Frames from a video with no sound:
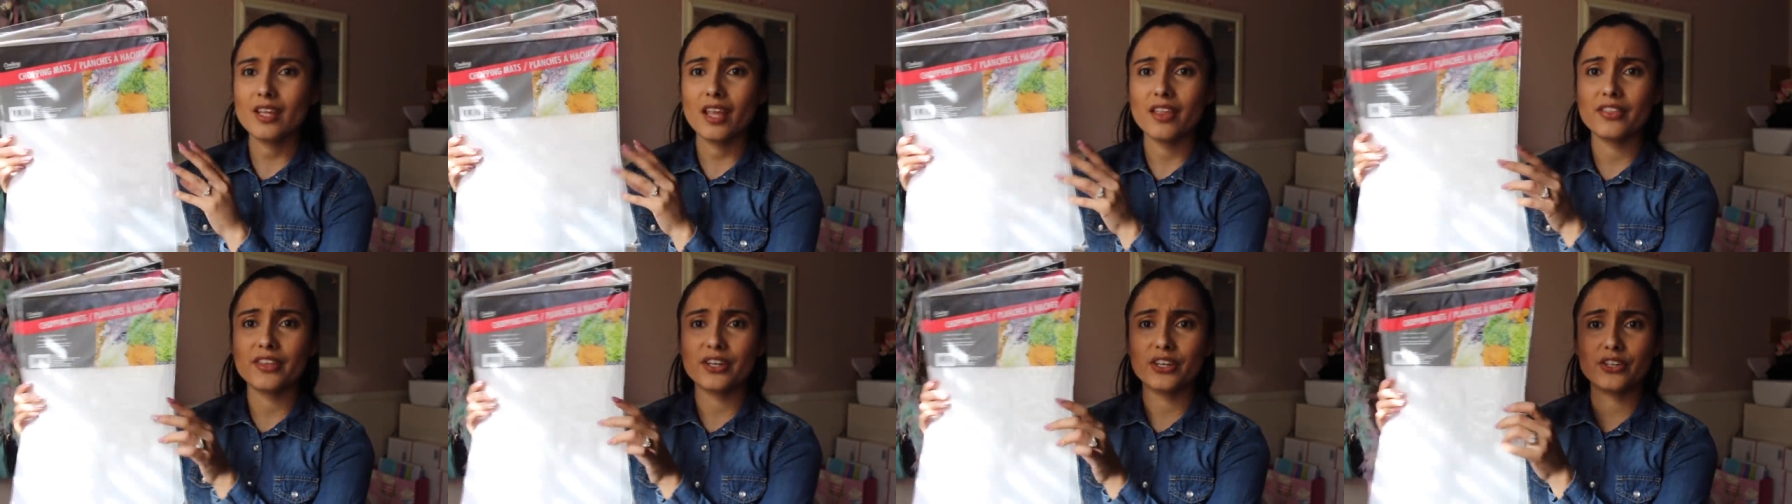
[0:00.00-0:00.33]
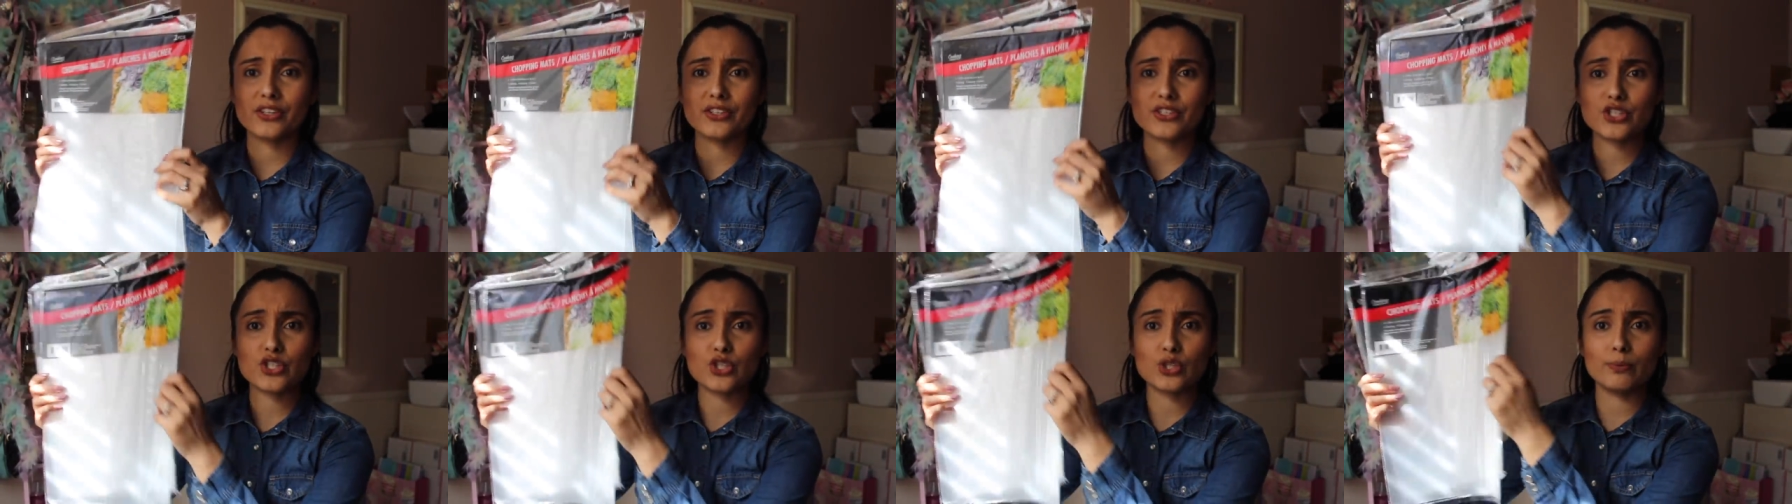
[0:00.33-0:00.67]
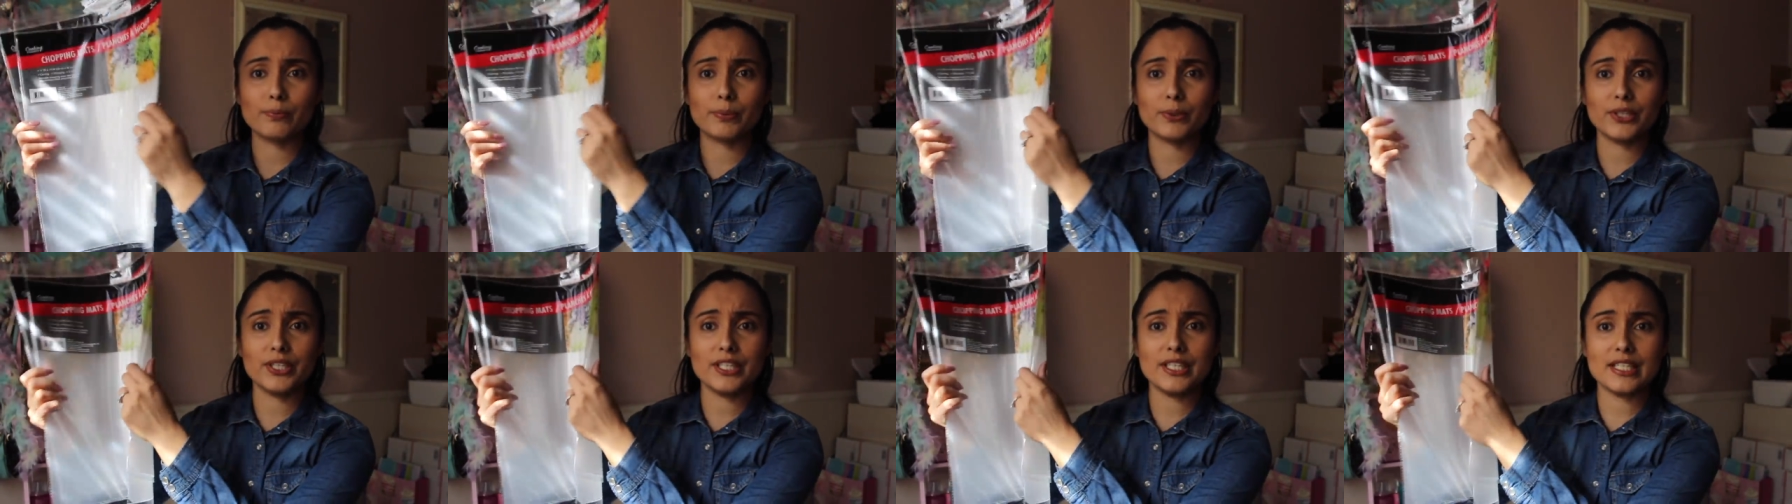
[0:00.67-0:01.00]
they're
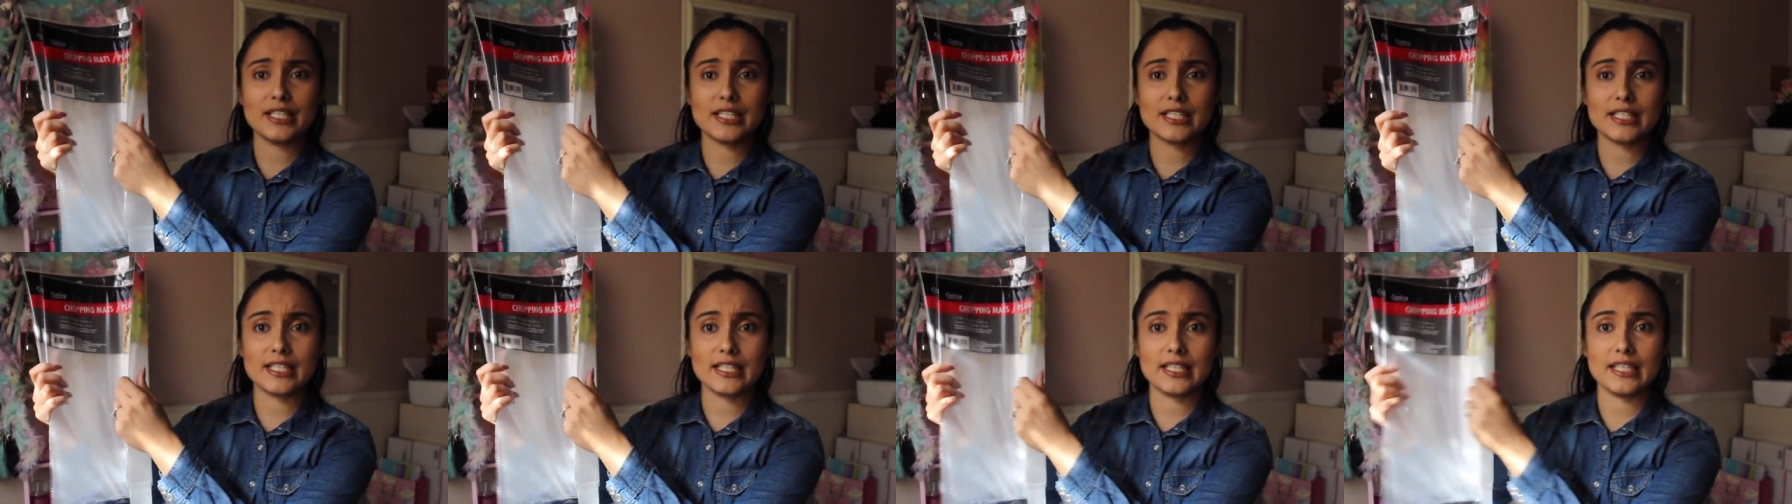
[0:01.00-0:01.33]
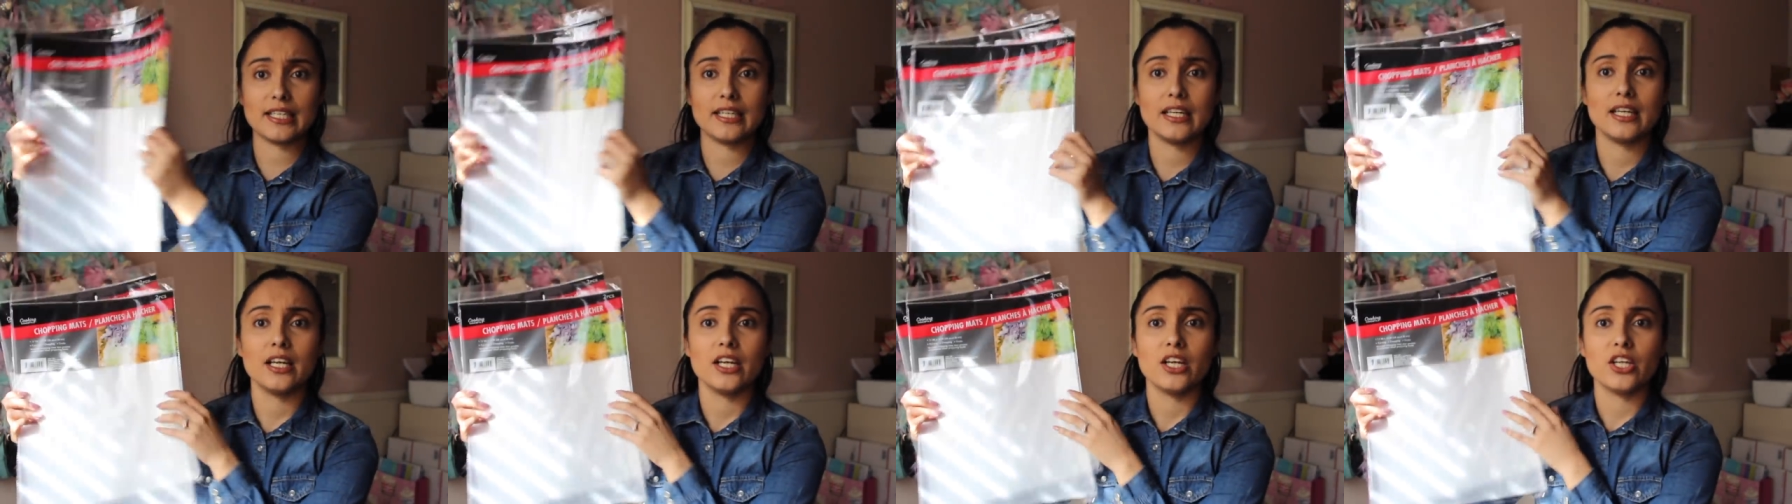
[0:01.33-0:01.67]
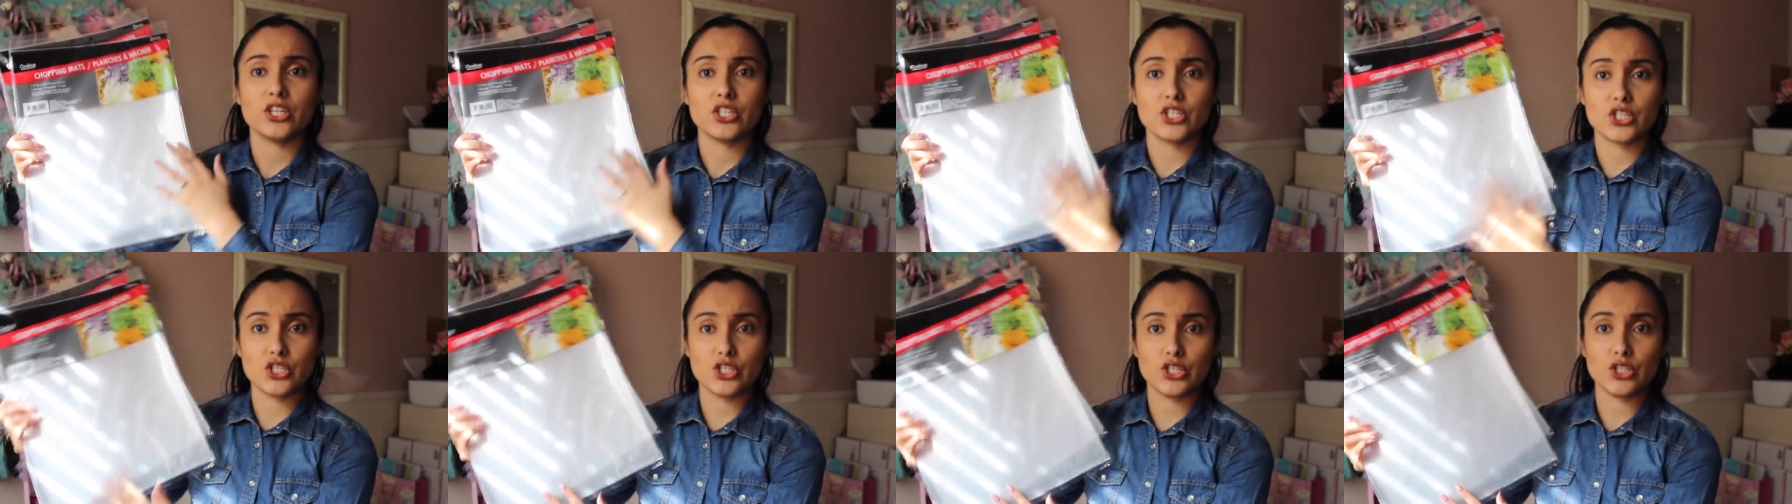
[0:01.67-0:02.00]
super easy
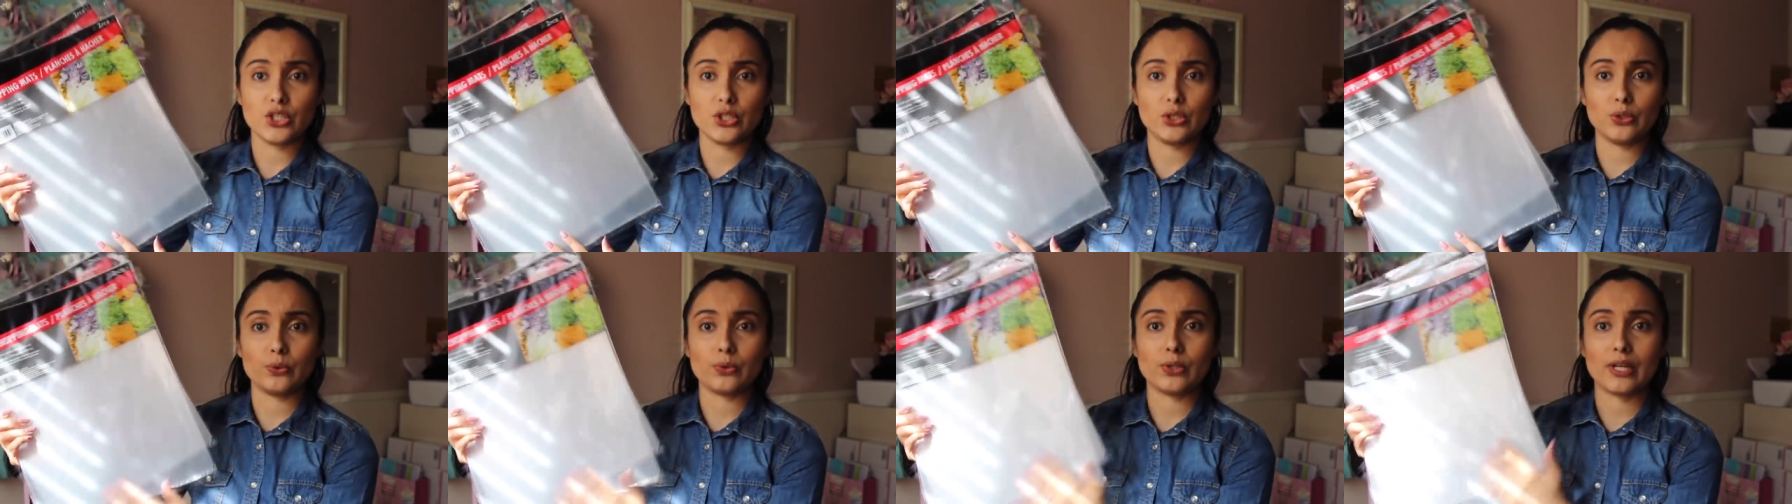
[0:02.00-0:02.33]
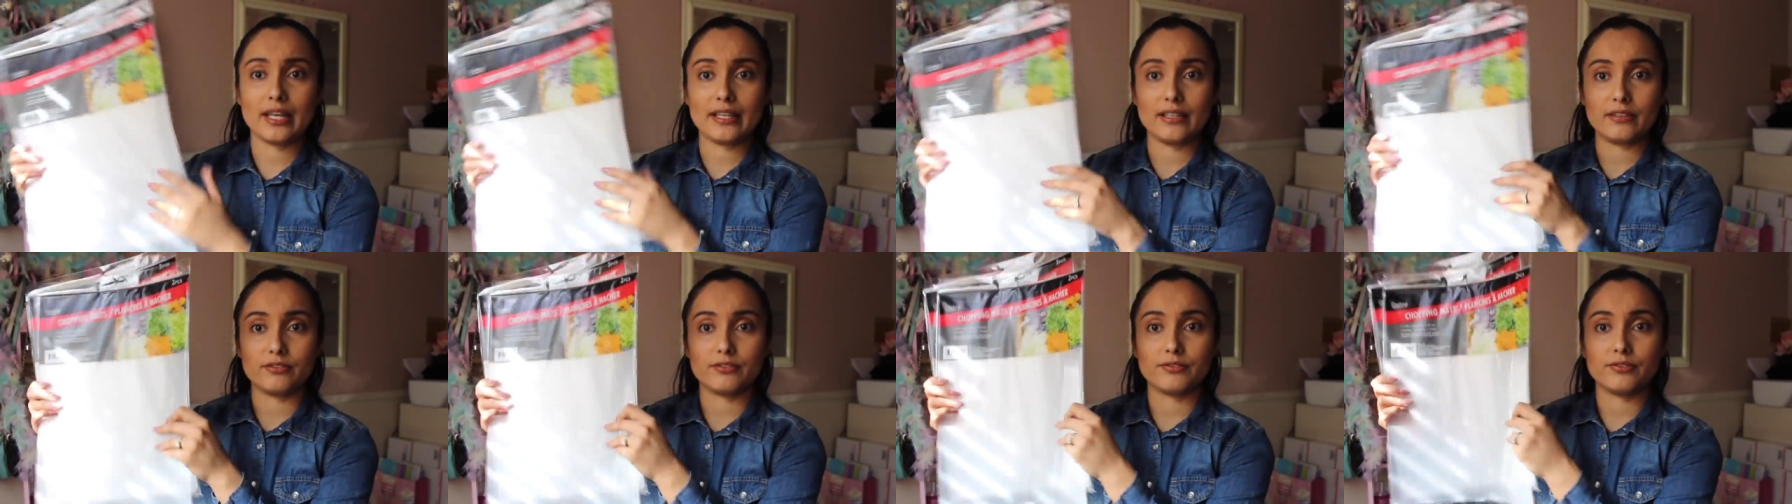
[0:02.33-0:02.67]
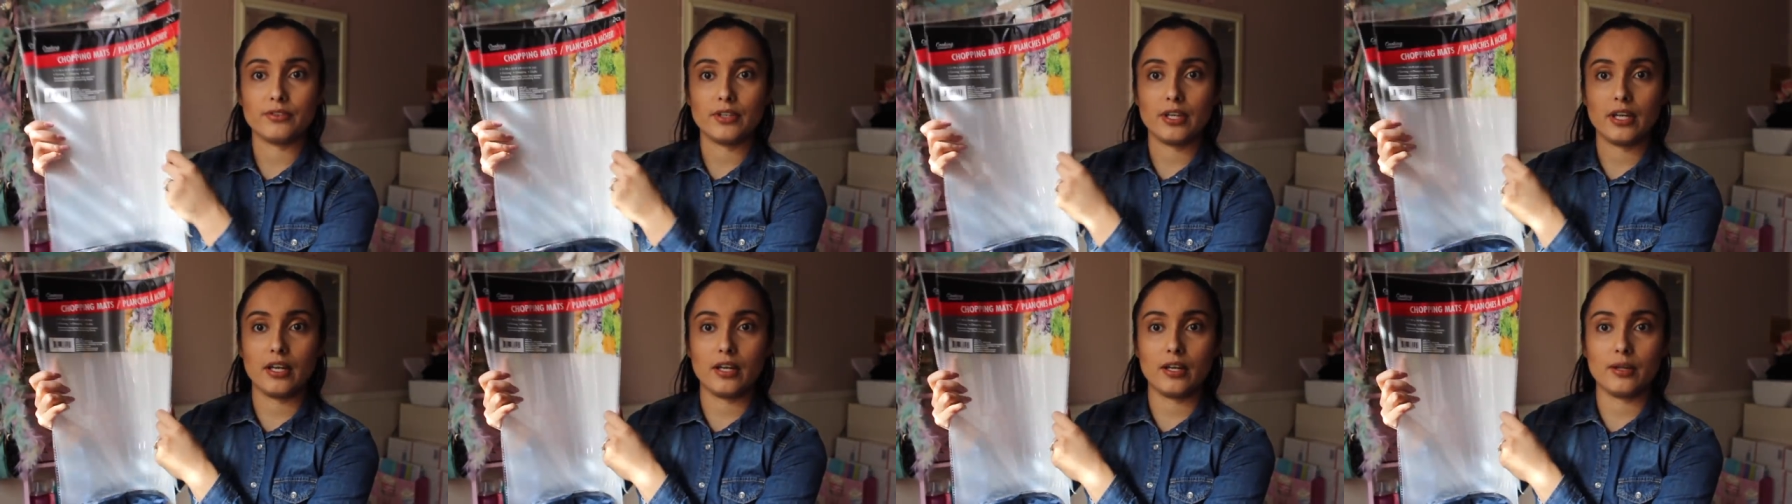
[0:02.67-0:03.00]
to kind
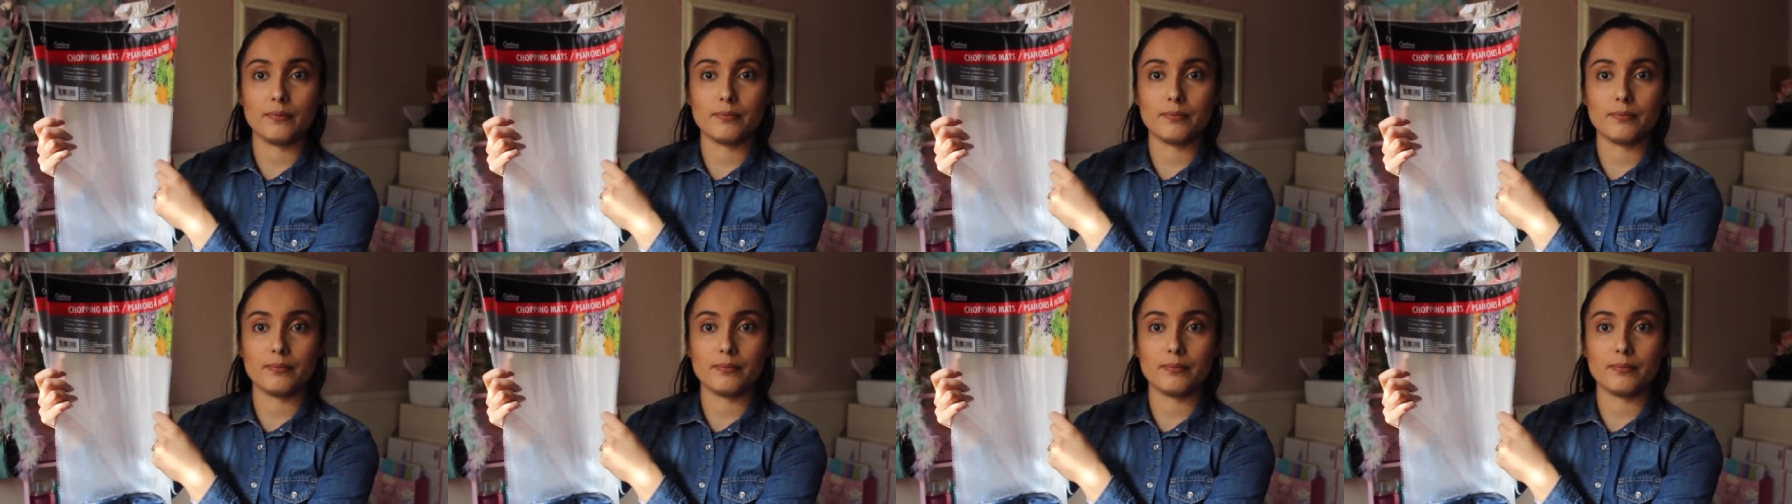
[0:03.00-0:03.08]
of,